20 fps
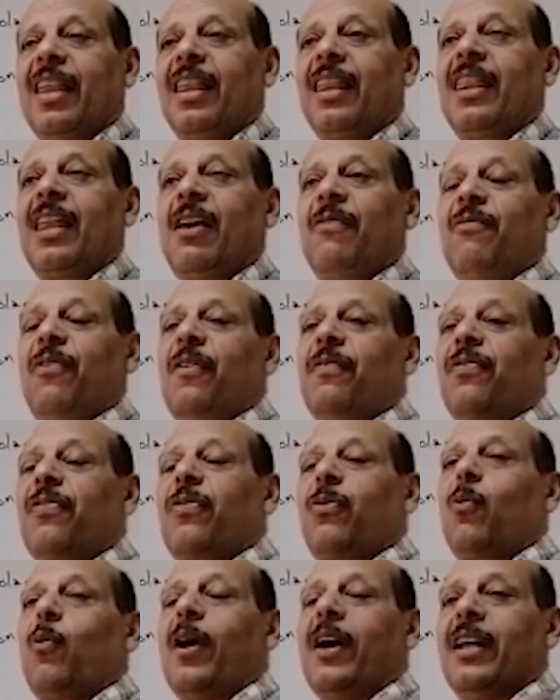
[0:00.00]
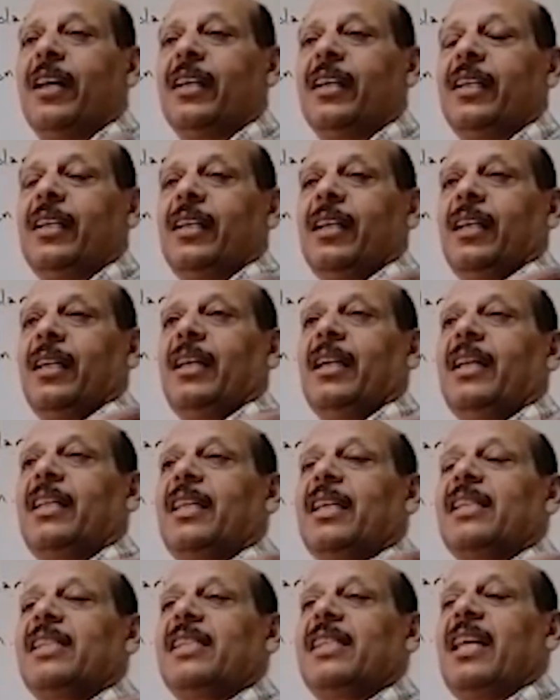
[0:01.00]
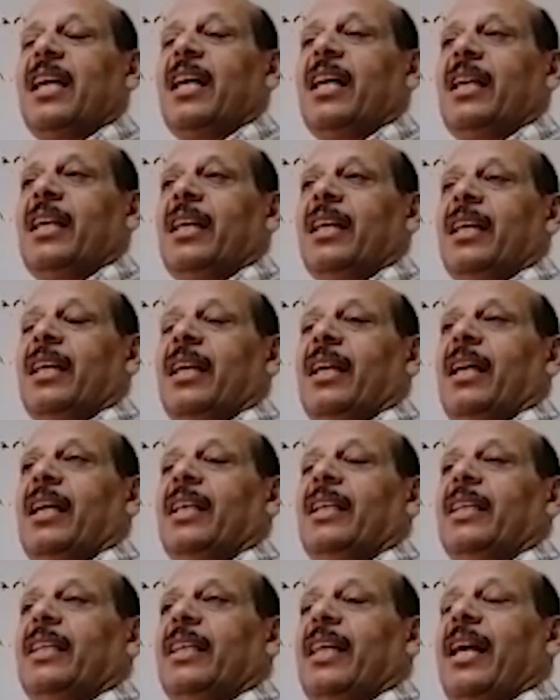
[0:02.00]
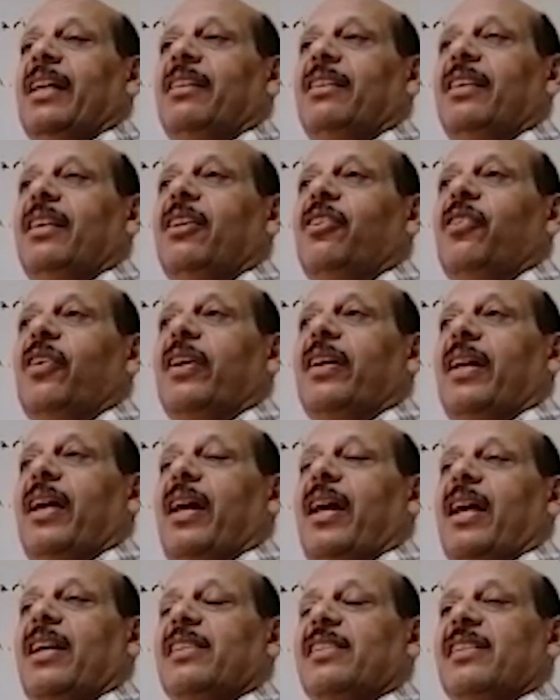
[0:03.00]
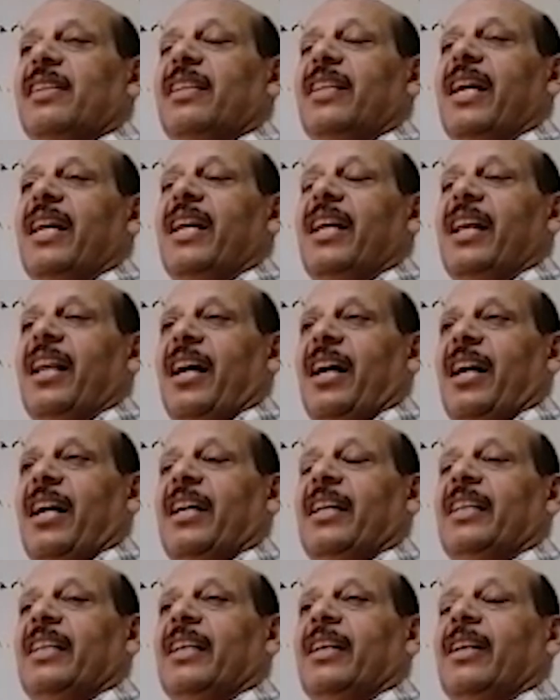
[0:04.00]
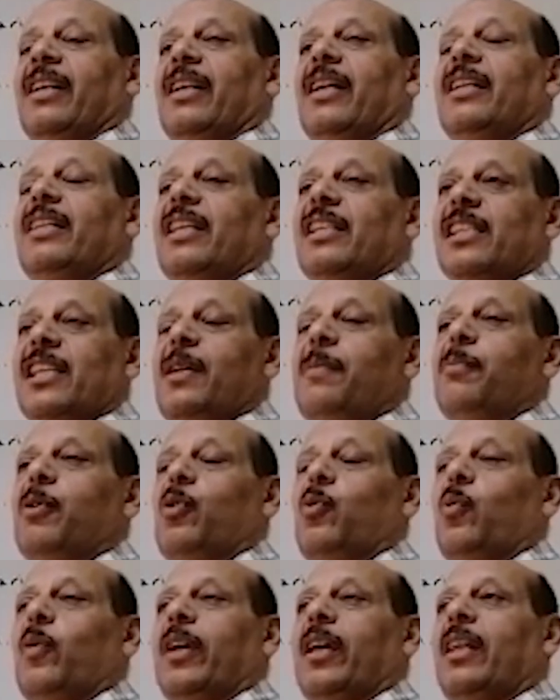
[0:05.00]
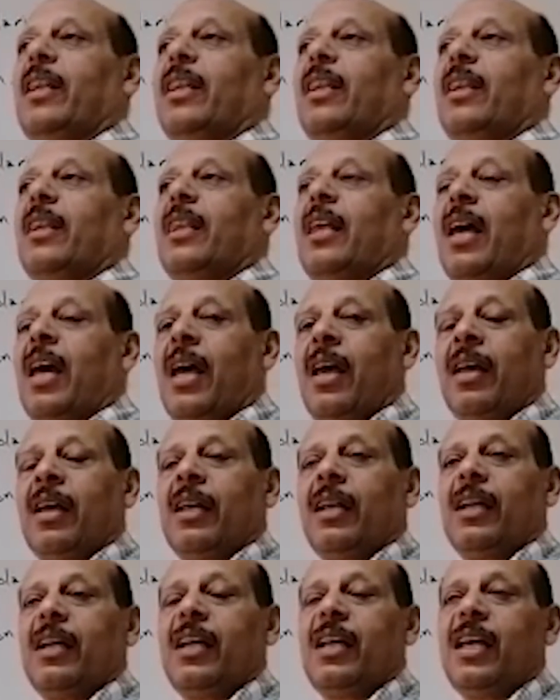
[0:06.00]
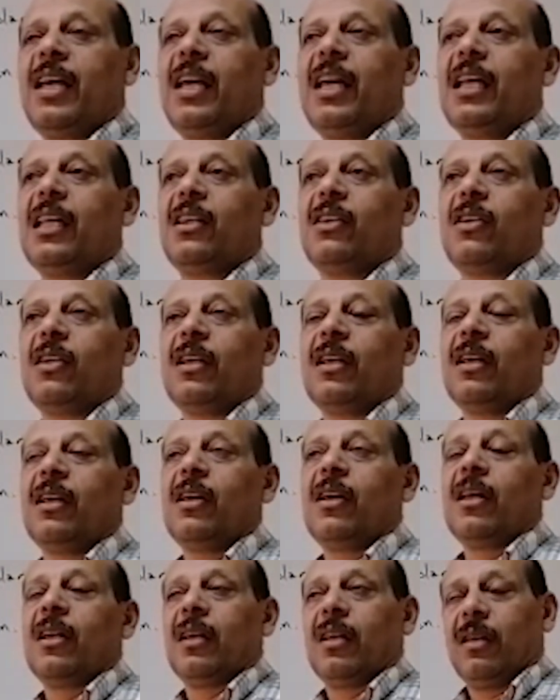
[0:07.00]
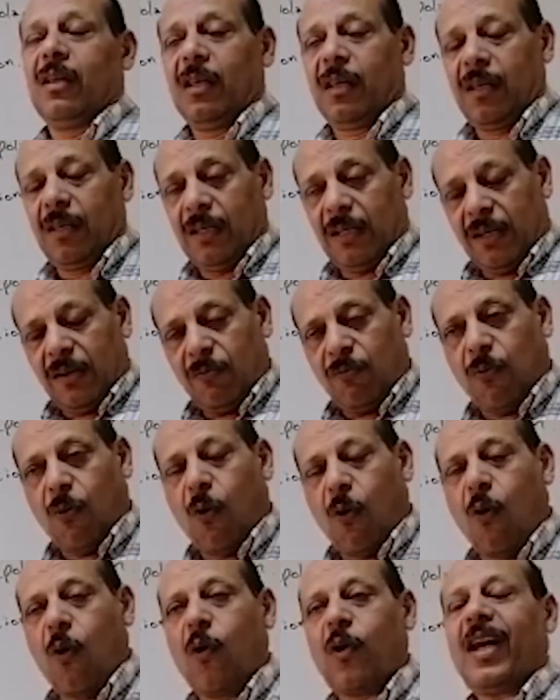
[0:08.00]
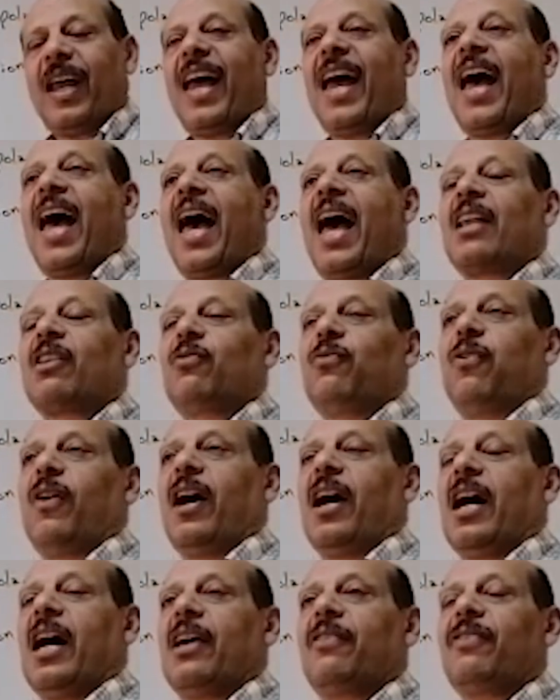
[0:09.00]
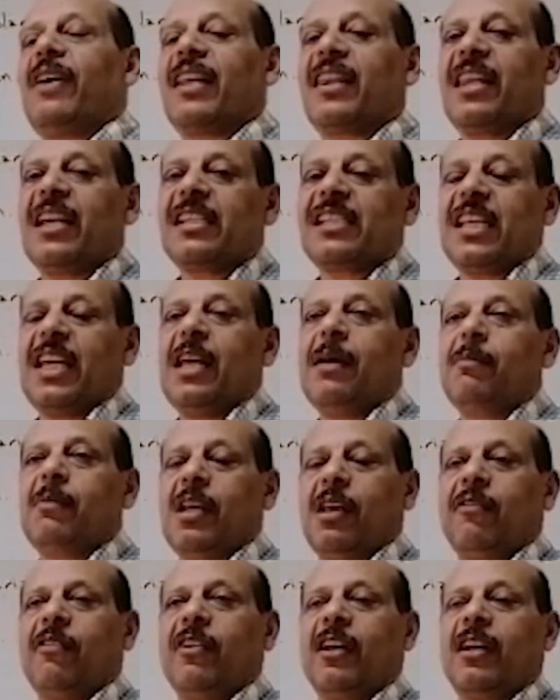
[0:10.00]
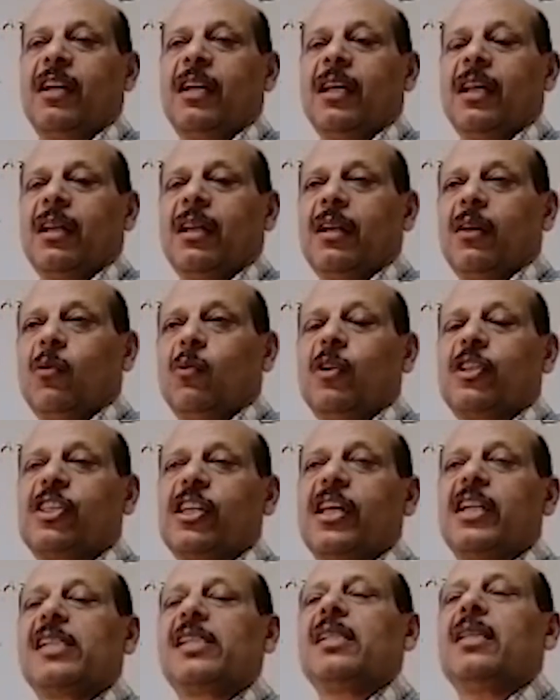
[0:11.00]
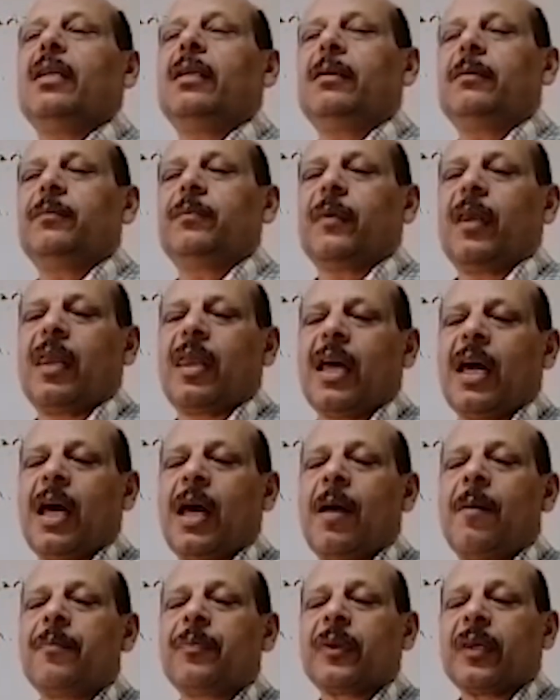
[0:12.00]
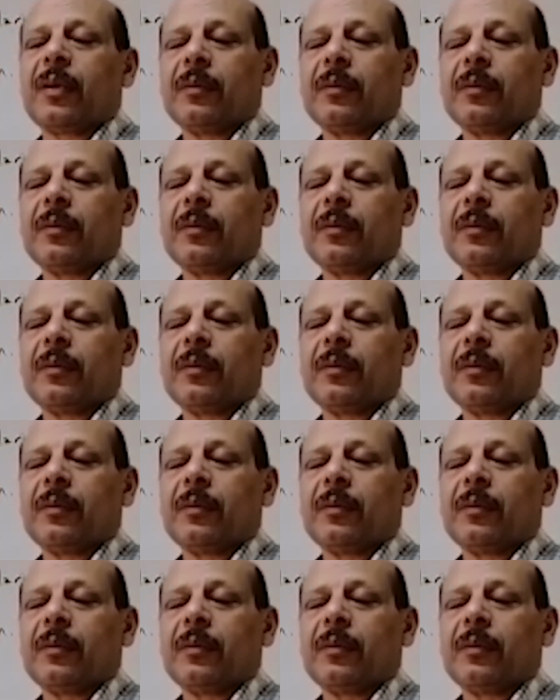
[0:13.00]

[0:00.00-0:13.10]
The 5th one, it is in the anterior axillary line. It is in between the lead 4 and 5 at the same level, which is the